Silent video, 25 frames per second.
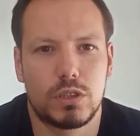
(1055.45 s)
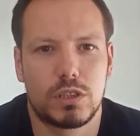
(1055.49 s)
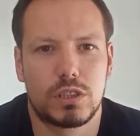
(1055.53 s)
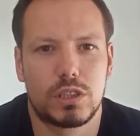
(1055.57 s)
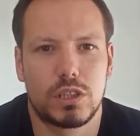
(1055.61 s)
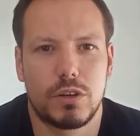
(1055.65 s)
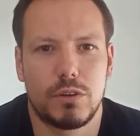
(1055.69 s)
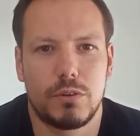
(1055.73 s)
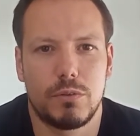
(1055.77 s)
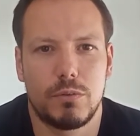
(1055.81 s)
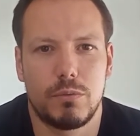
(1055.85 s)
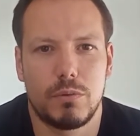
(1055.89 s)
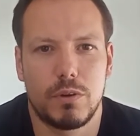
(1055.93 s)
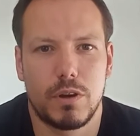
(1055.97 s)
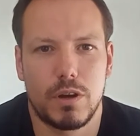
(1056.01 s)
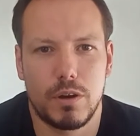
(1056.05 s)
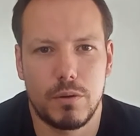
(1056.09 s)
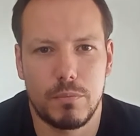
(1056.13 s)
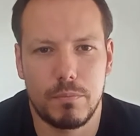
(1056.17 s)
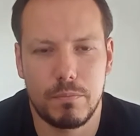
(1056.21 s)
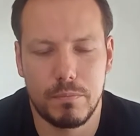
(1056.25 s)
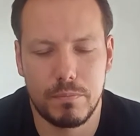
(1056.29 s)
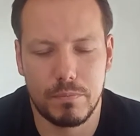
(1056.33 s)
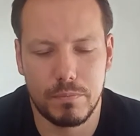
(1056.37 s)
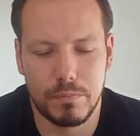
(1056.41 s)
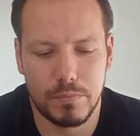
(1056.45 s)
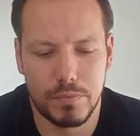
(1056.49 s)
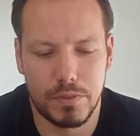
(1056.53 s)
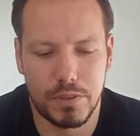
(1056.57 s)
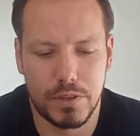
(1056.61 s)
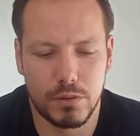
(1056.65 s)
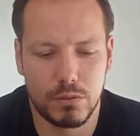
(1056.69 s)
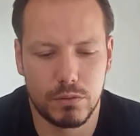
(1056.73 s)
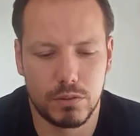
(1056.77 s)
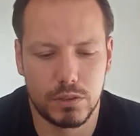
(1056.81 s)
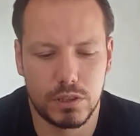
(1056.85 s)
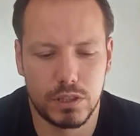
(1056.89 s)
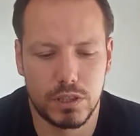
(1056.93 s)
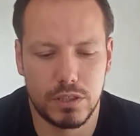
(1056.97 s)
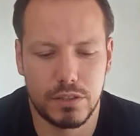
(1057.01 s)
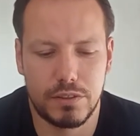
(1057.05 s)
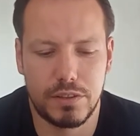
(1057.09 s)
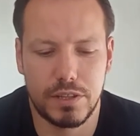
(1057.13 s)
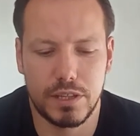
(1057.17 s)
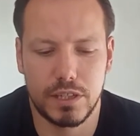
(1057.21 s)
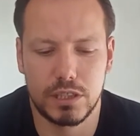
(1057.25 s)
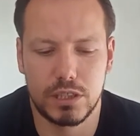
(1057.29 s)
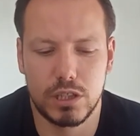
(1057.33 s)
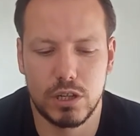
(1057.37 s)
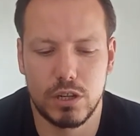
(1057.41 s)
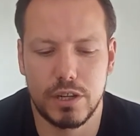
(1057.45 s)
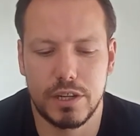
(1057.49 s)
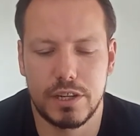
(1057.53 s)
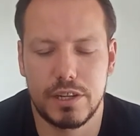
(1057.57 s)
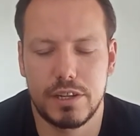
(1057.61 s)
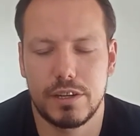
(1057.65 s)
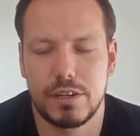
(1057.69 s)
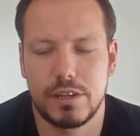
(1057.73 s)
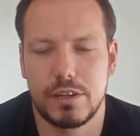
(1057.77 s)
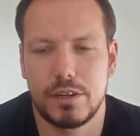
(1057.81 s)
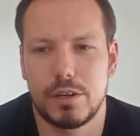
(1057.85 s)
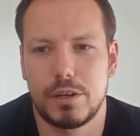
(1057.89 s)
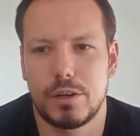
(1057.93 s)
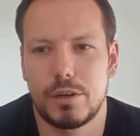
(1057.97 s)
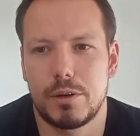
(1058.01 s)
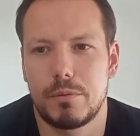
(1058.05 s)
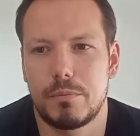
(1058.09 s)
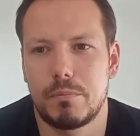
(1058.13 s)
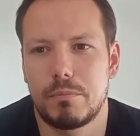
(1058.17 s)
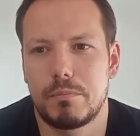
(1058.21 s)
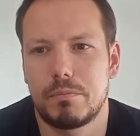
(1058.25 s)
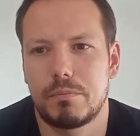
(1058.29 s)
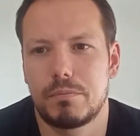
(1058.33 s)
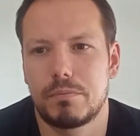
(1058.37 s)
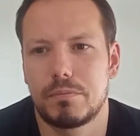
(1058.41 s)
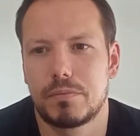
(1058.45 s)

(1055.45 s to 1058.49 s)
So there were things like, in